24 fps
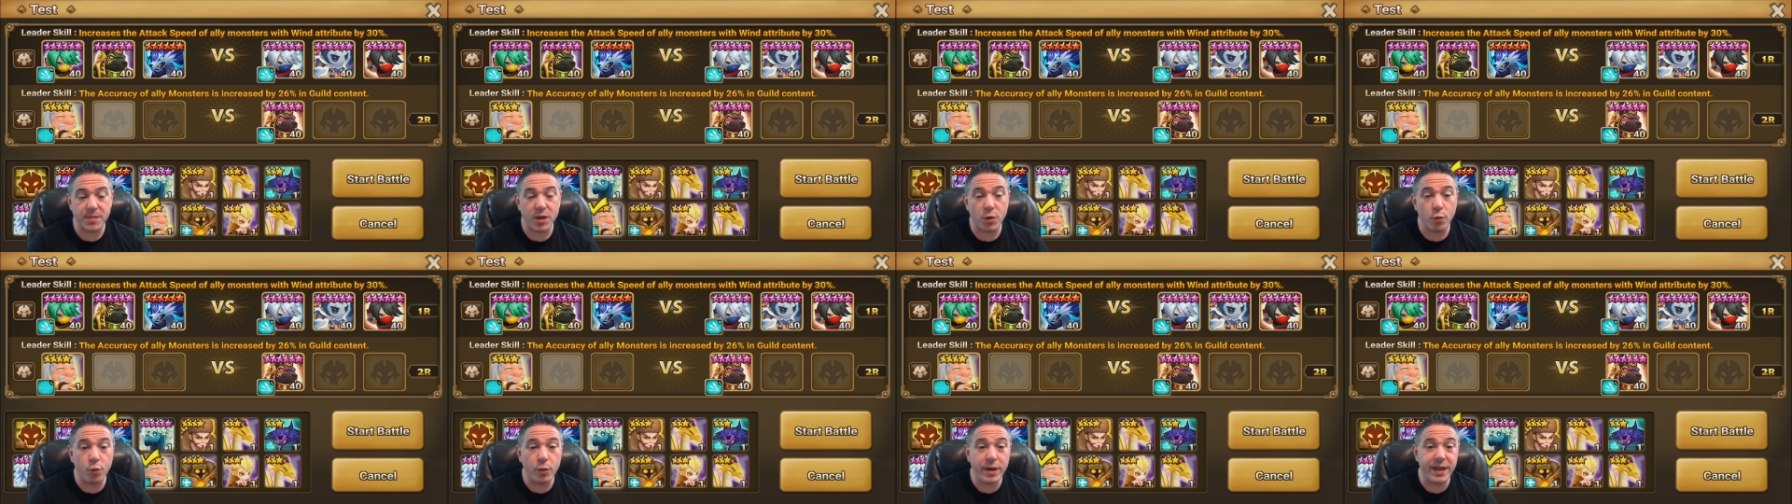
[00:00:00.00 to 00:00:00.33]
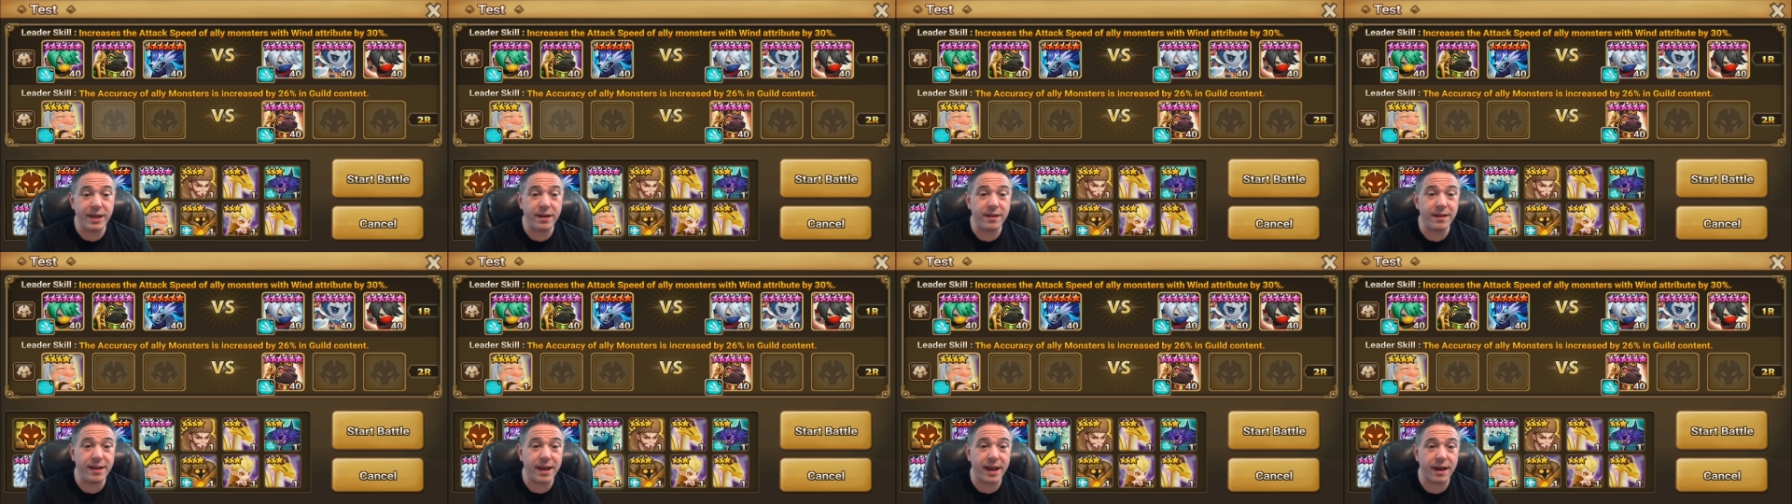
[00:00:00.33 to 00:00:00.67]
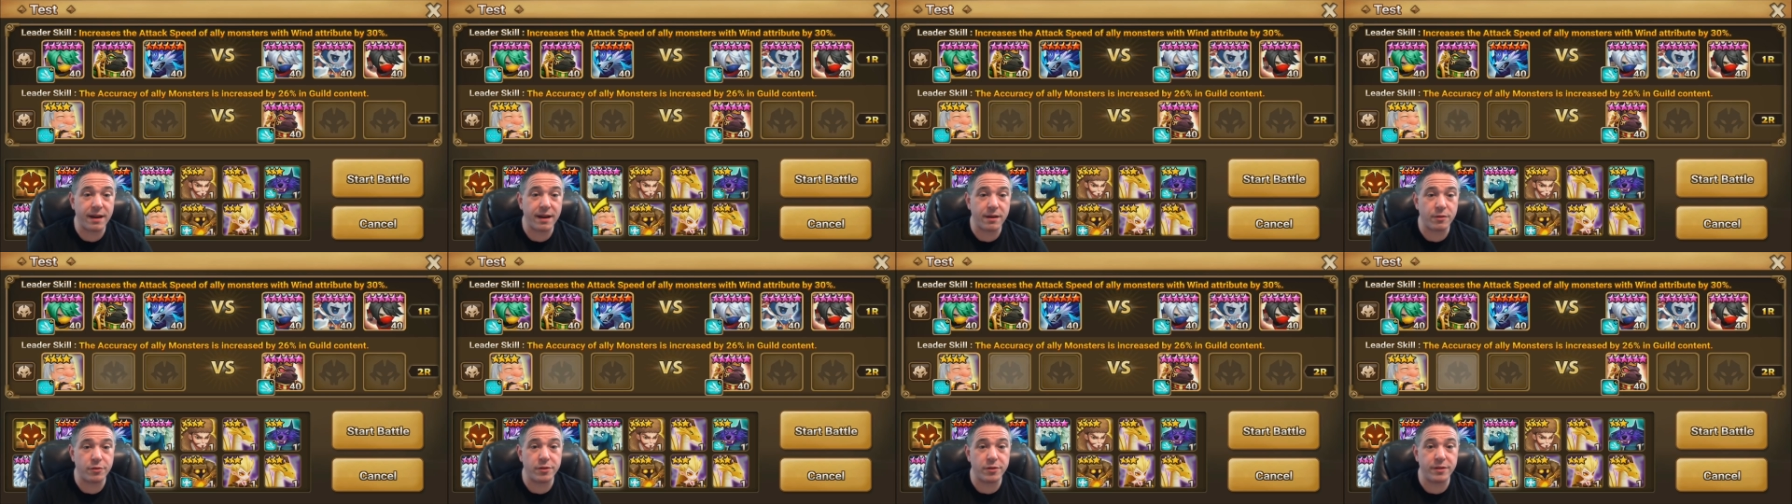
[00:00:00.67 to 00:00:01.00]
we could
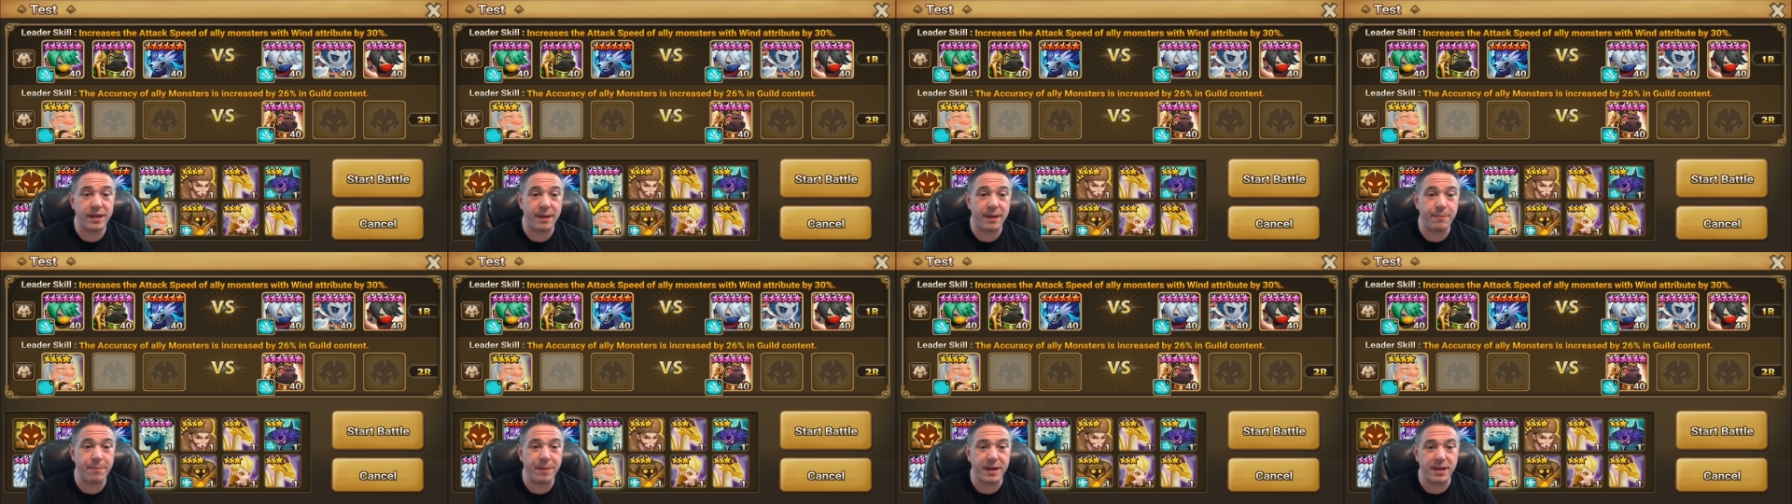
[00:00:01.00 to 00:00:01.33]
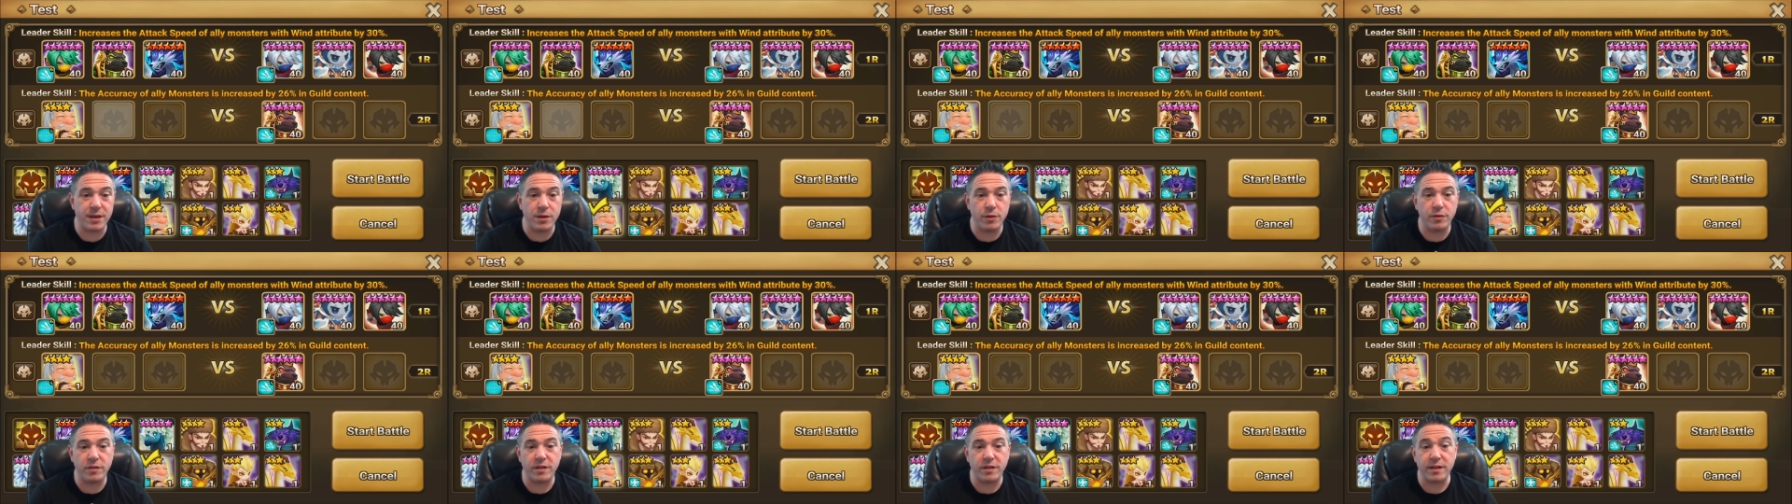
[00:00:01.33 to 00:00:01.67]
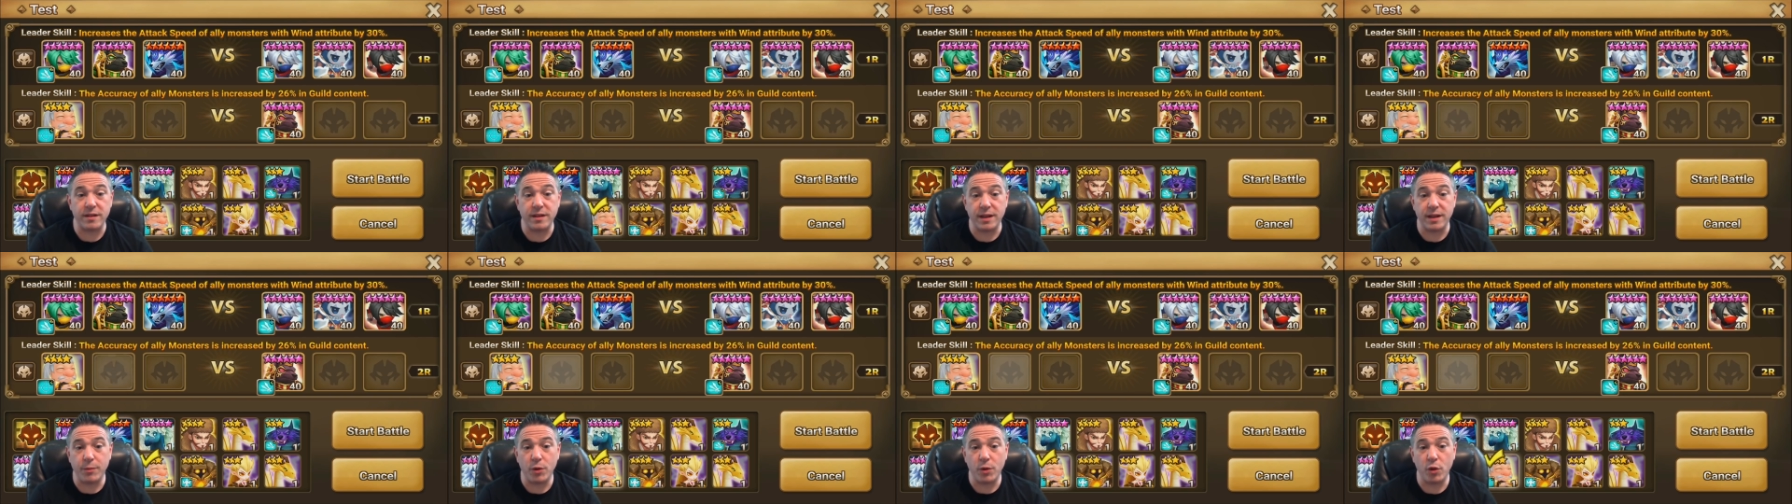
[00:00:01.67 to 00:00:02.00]
counter that by using
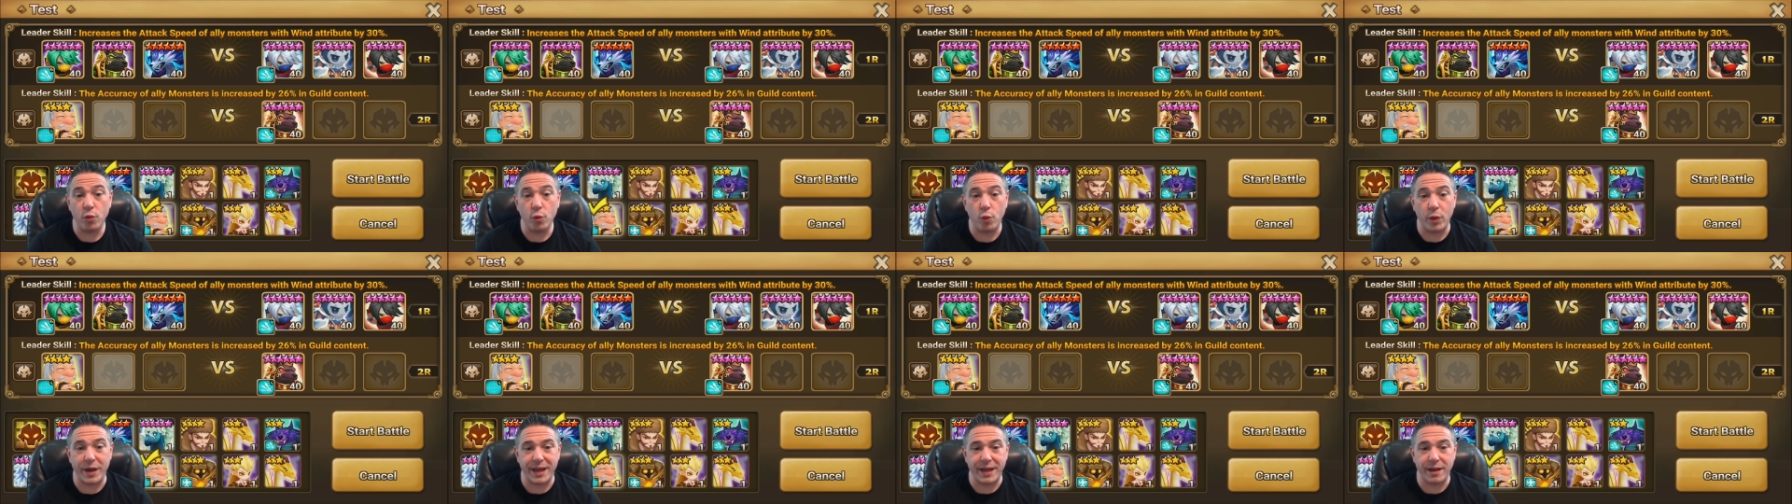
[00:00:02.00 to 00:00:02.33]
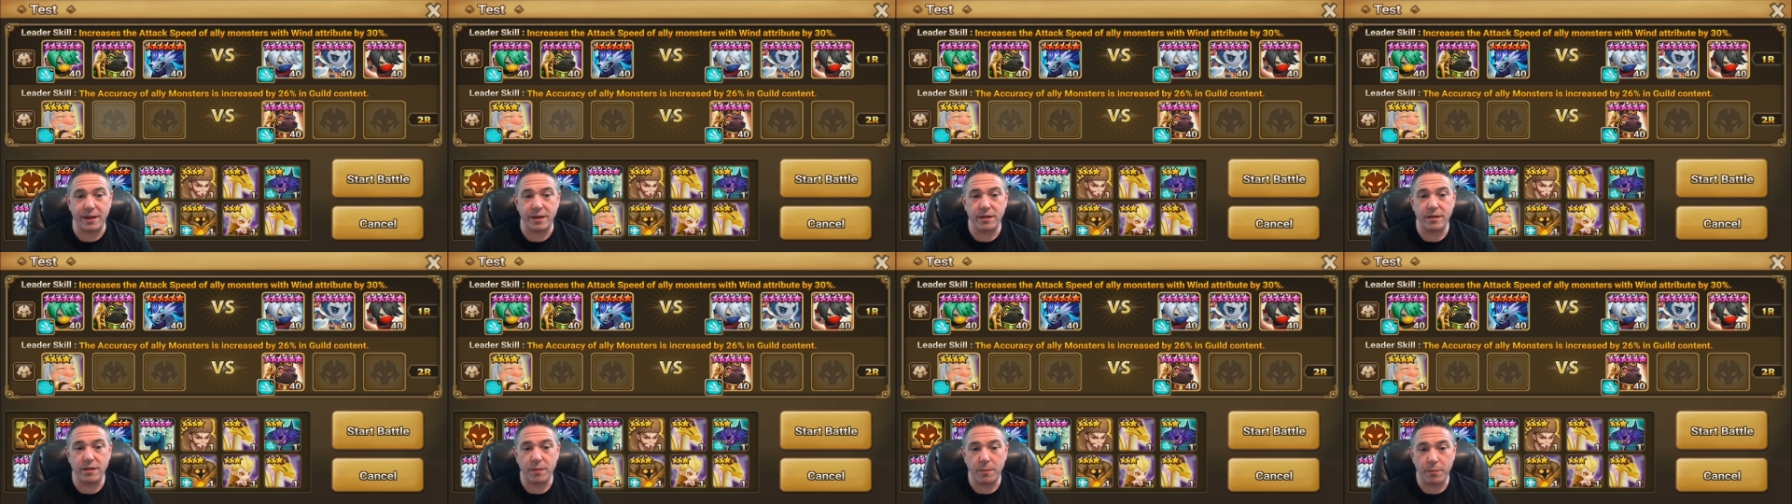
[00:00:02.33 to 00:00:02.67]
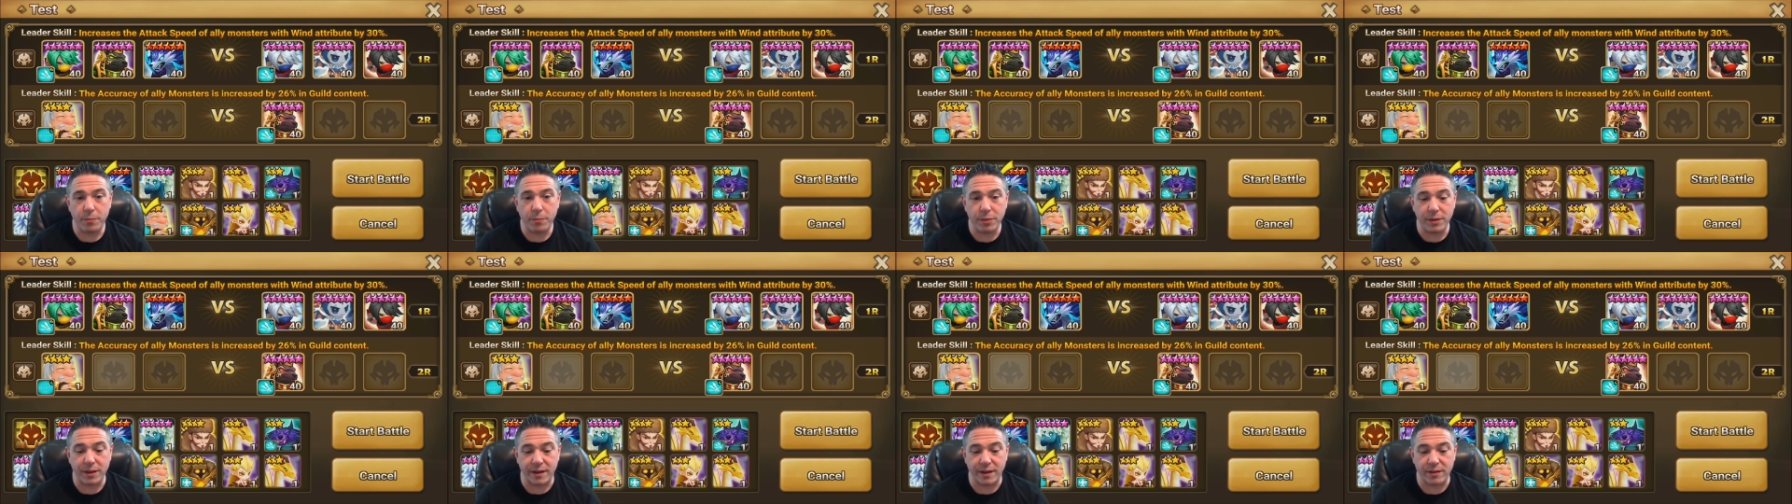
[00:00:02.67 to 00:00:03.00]
double wind
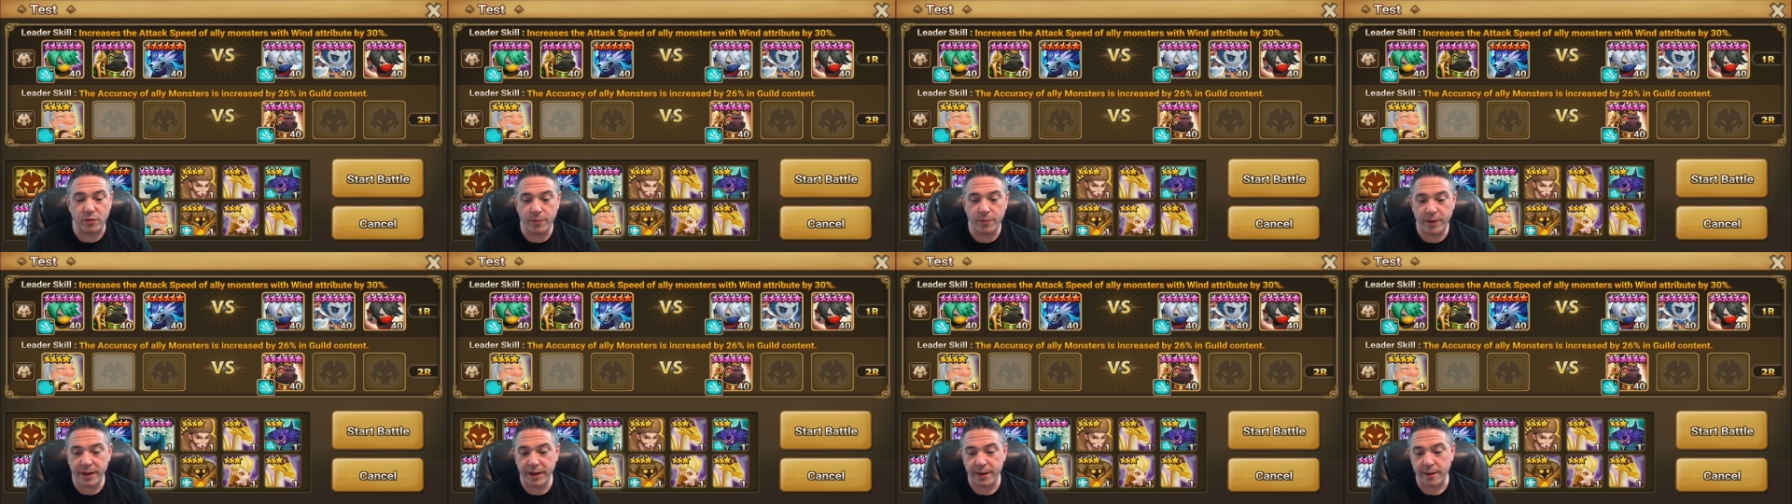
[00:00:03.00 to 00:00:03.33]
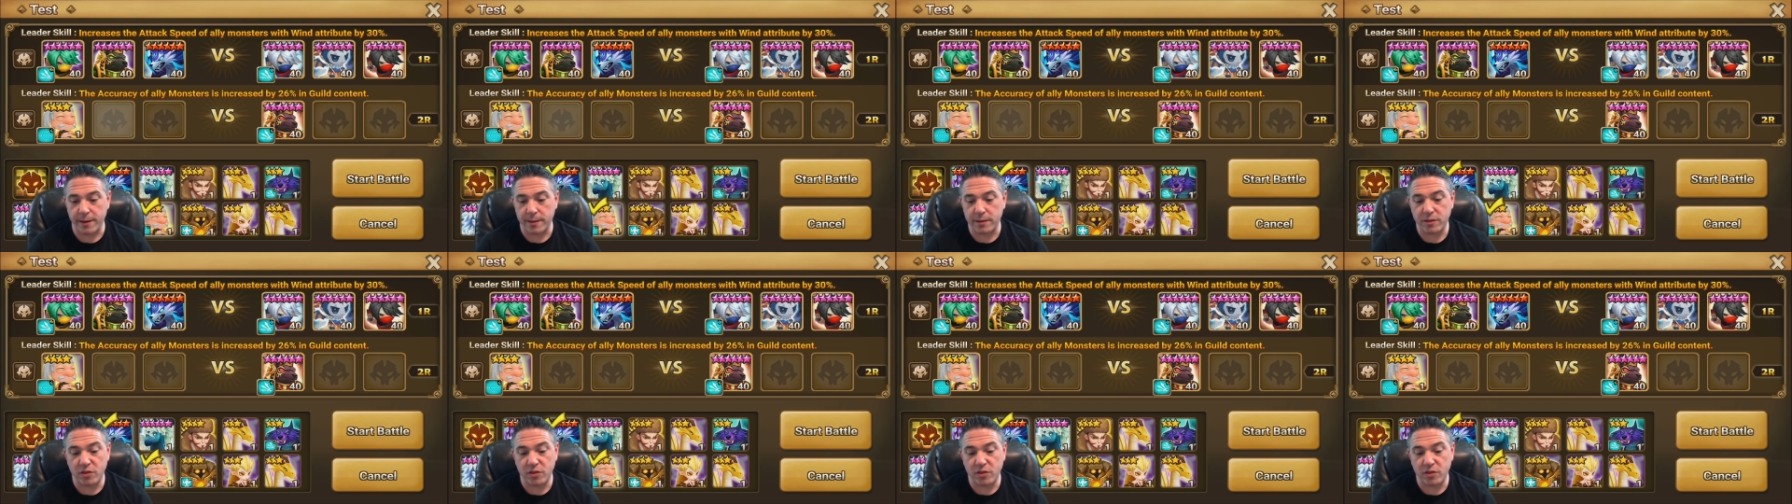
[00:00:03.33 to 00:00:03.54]
plus vigor.